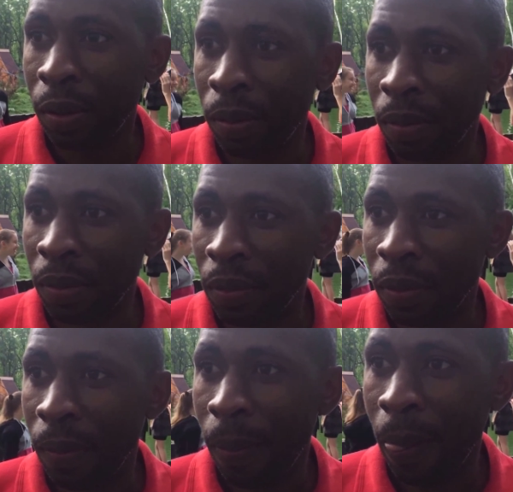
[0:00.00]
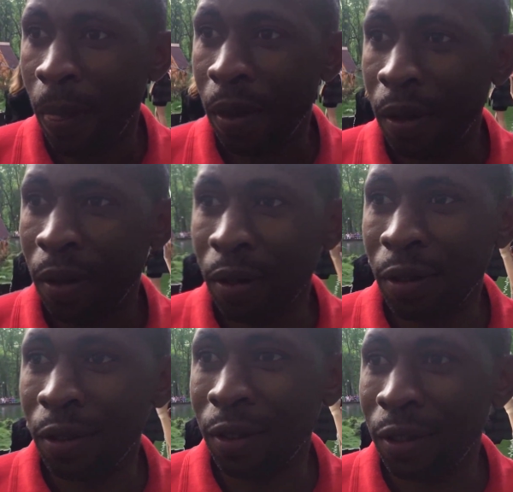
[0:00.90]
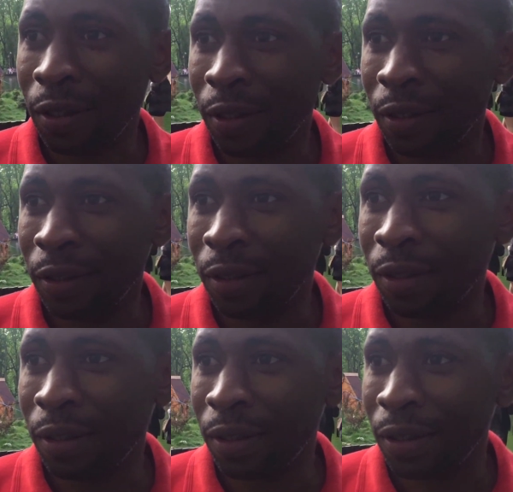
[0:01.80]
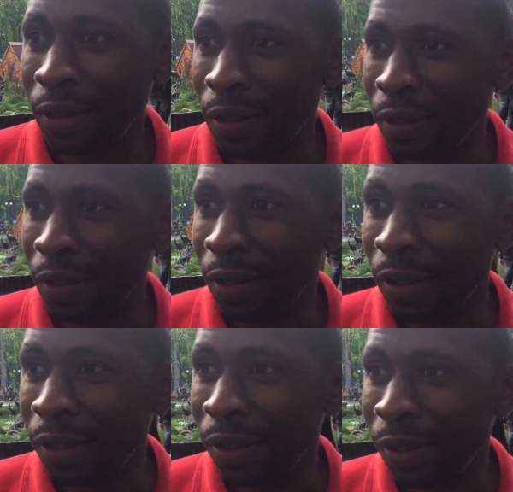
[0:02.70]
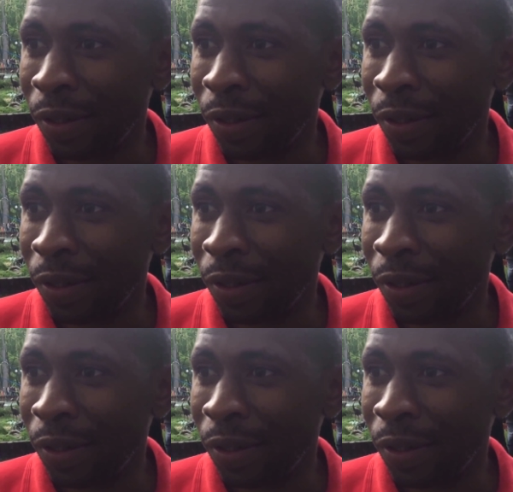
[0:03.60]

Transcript: how difficult was for you to come here from Nigeria to Ukraine?